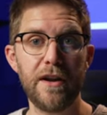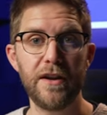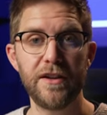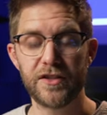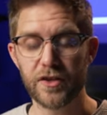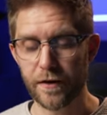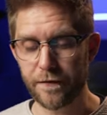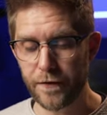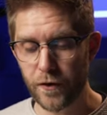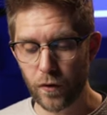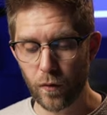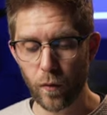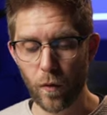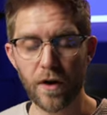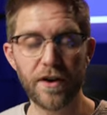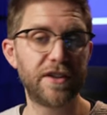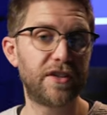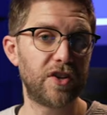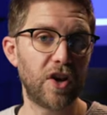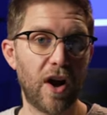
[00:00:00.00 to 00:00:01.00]
So if you
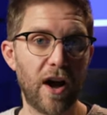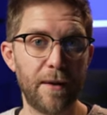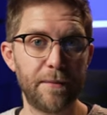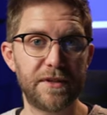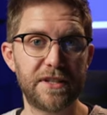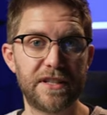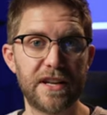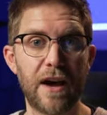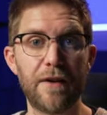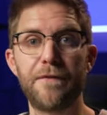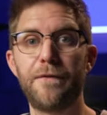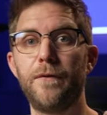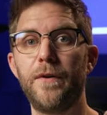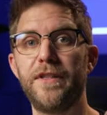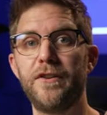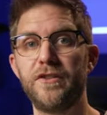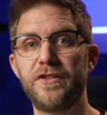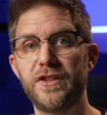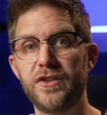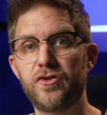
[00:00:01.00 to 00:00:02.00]
want to type stuff,
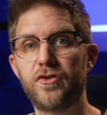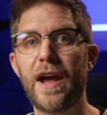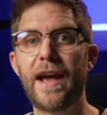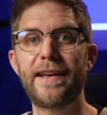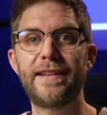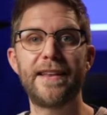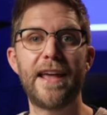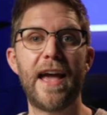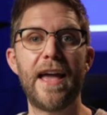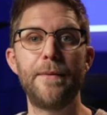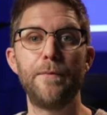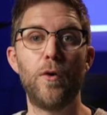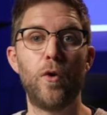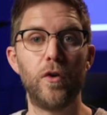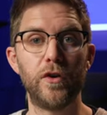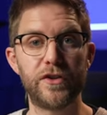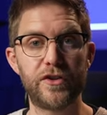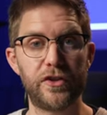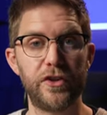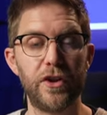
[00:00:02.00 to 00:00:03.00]
whether it's a track name
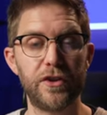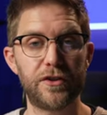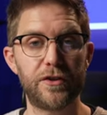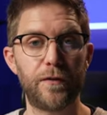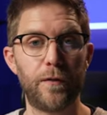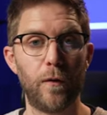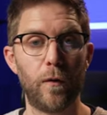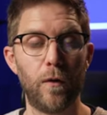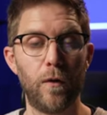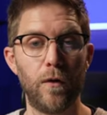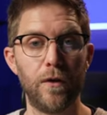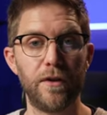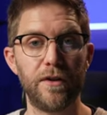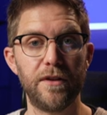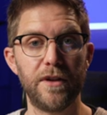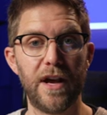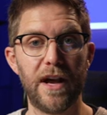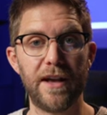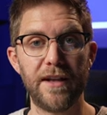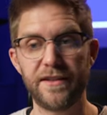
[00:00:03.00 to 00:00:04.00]
or search for
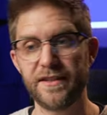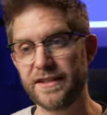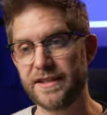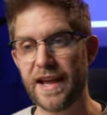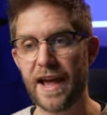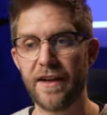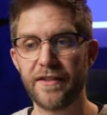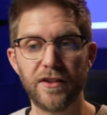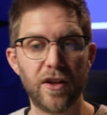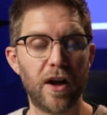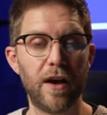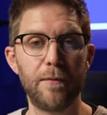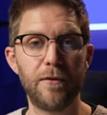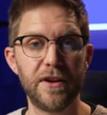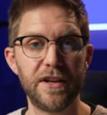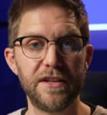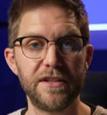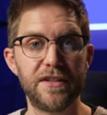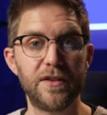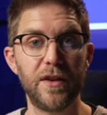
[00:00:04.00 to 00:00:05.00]
uh, sound
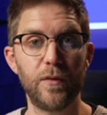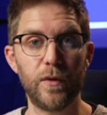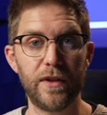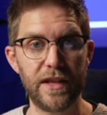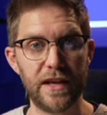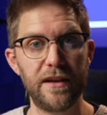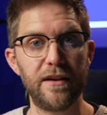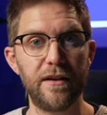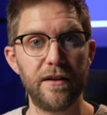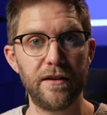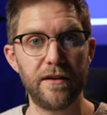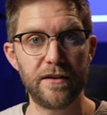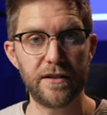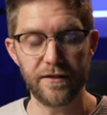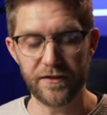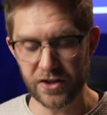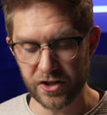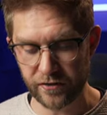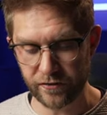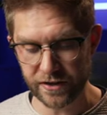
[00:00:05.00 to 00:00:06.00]
libraries within
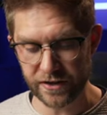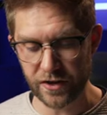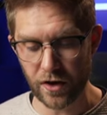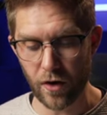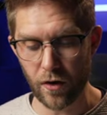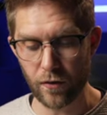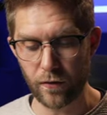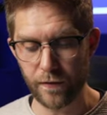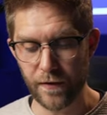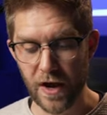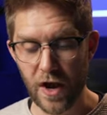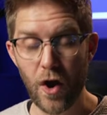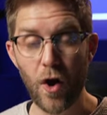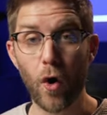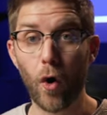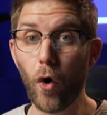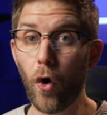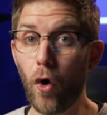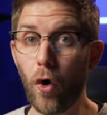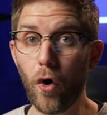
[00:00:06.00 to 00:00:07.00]
DaVinci Resolve,
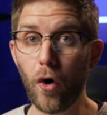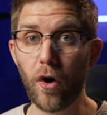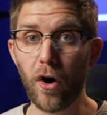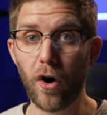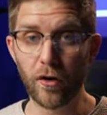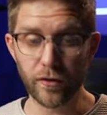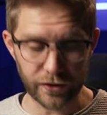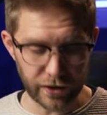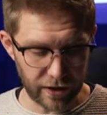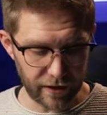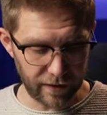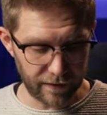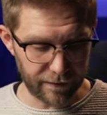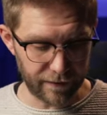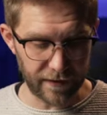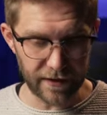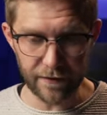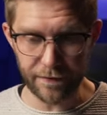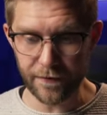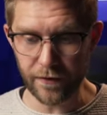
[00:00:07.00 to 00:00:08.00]
or
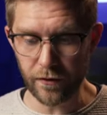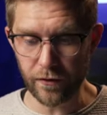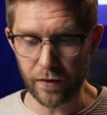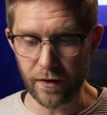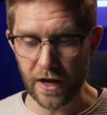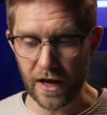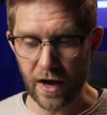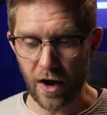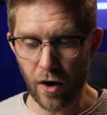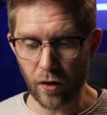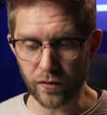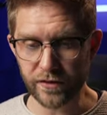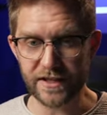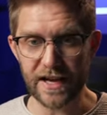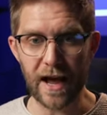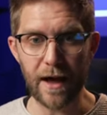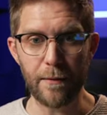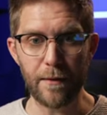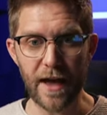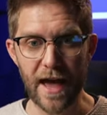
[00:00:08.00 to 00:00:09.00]
alternatively, if you alt
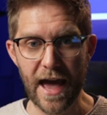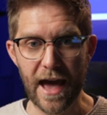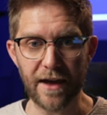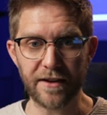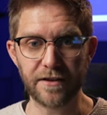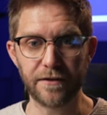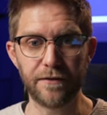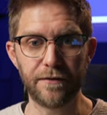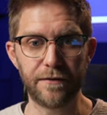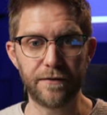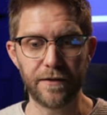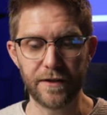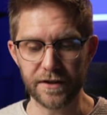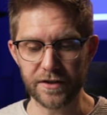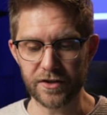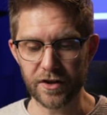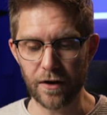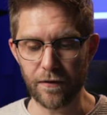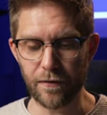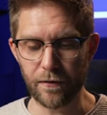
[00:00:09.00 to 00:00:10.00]
tab out of the
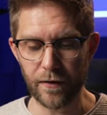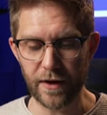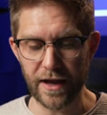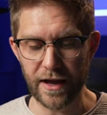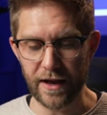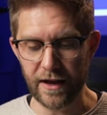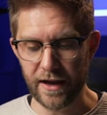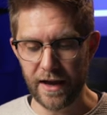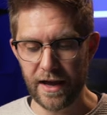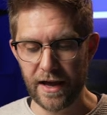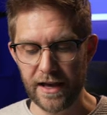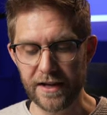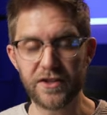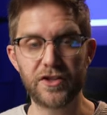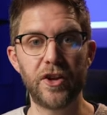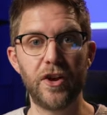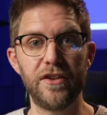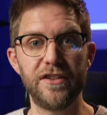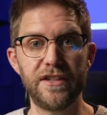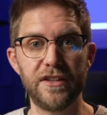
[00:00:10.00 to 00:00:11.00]
software, it
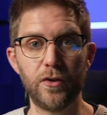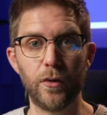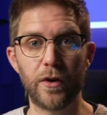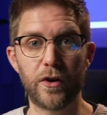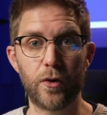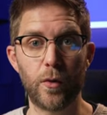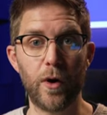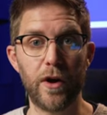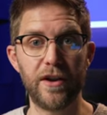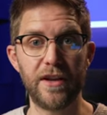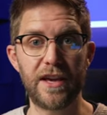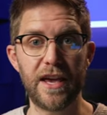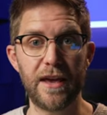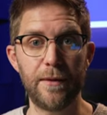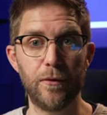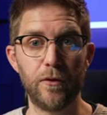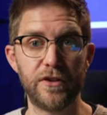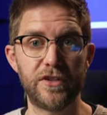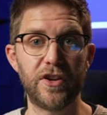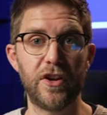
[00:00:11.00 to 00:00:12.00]
turns into a QWERTY
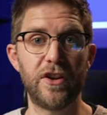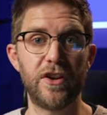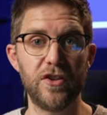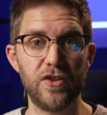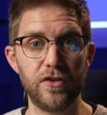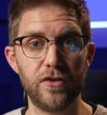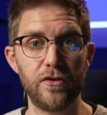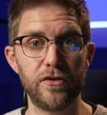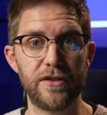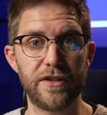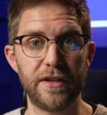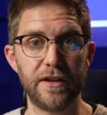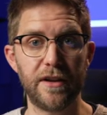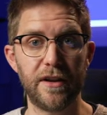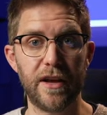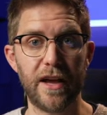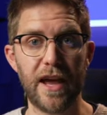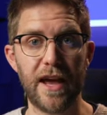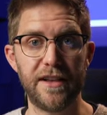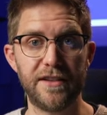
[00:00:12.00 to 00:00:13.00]
keyboard so you can use it
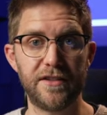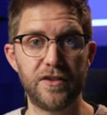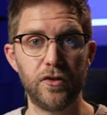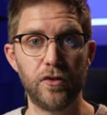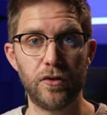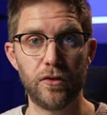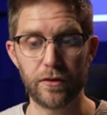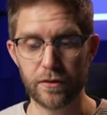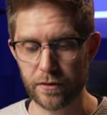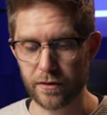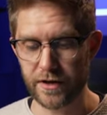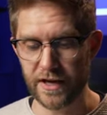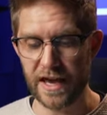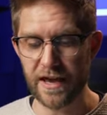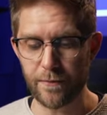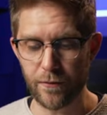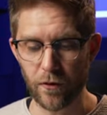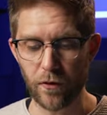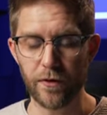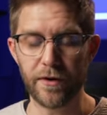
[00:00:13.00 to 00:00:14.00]
as your
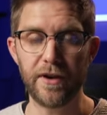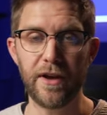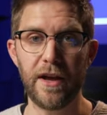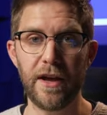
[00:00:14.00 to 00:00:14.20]
keyboard.